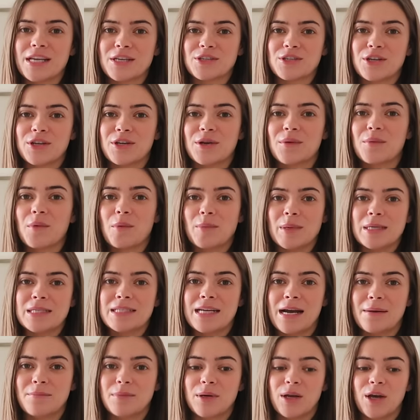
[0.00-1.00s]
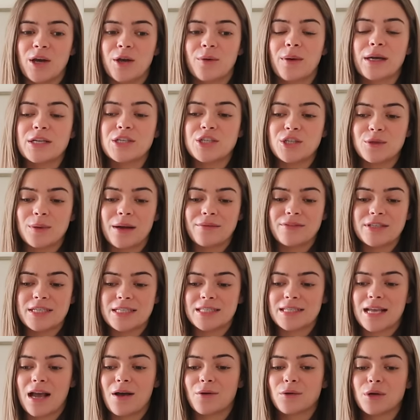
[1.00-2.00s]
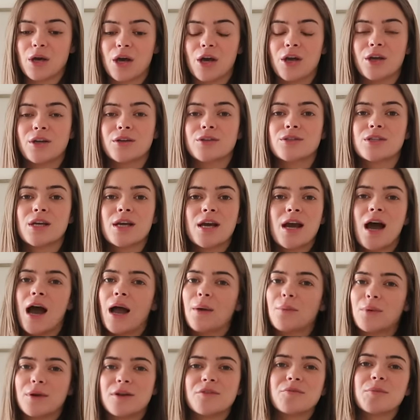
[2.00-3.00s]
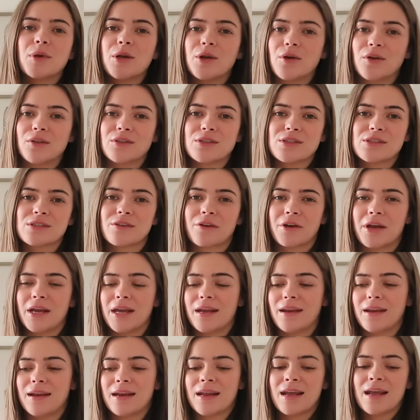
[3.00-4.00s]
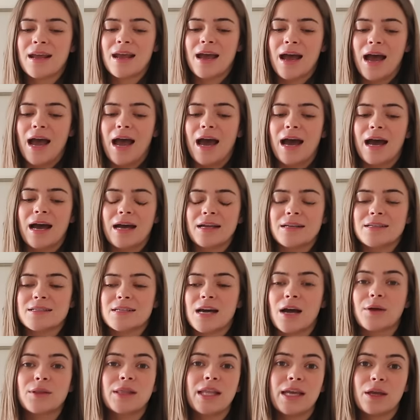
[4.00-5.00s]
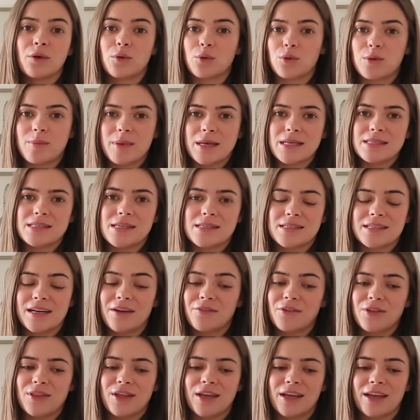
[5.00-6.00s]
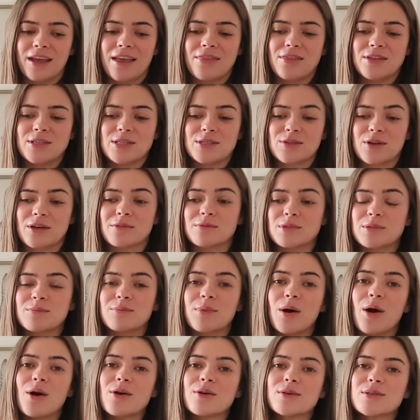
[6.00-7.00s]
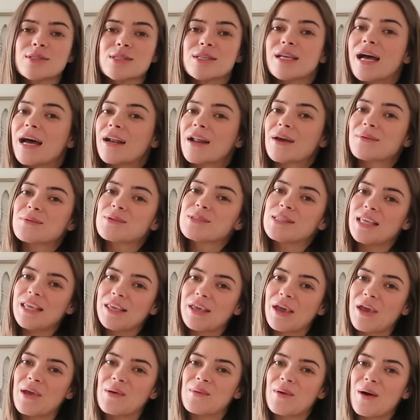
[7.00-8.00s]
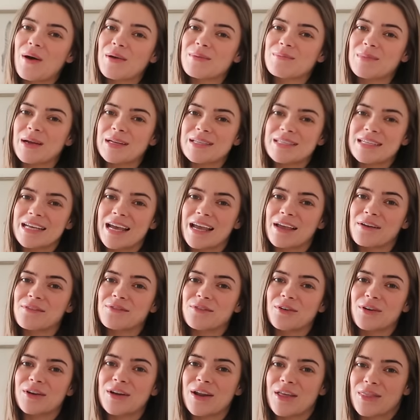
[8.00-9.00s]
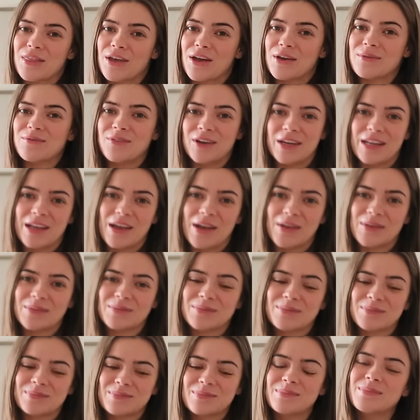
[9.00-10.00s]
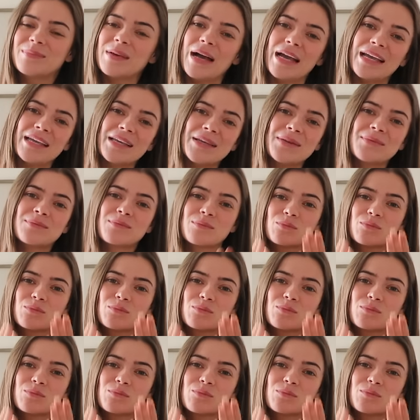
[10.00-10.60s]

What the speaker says: session will be down below. I do have a discount code. I would have put it on the screen, and I'll link all the pieces and everything in the description box. And I will see you on Monday for another video. Bye.